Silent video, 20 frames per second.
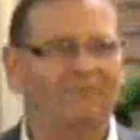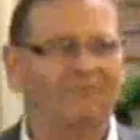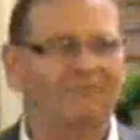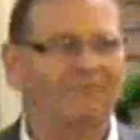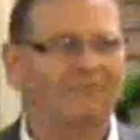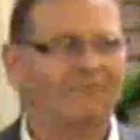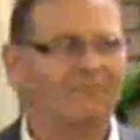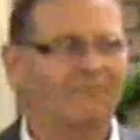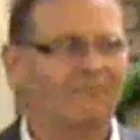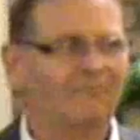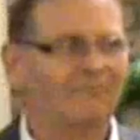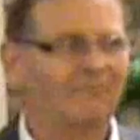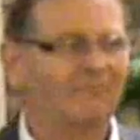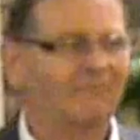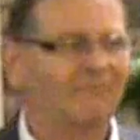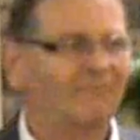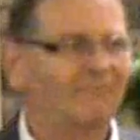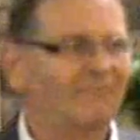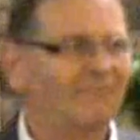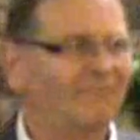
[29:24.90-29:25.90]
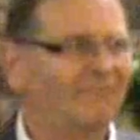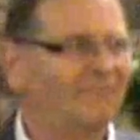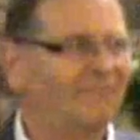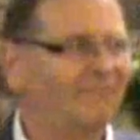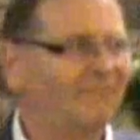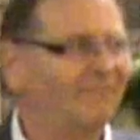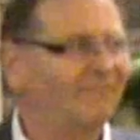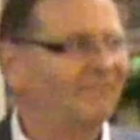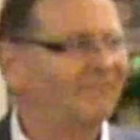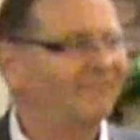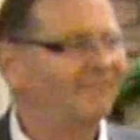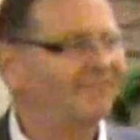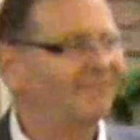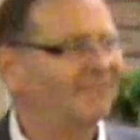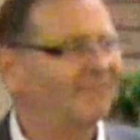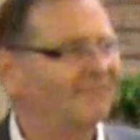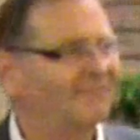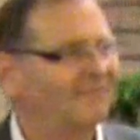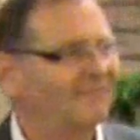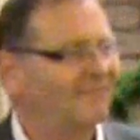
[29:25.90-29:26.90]

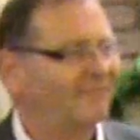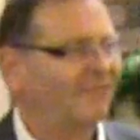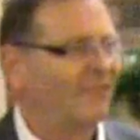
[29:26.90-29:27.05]
(silence)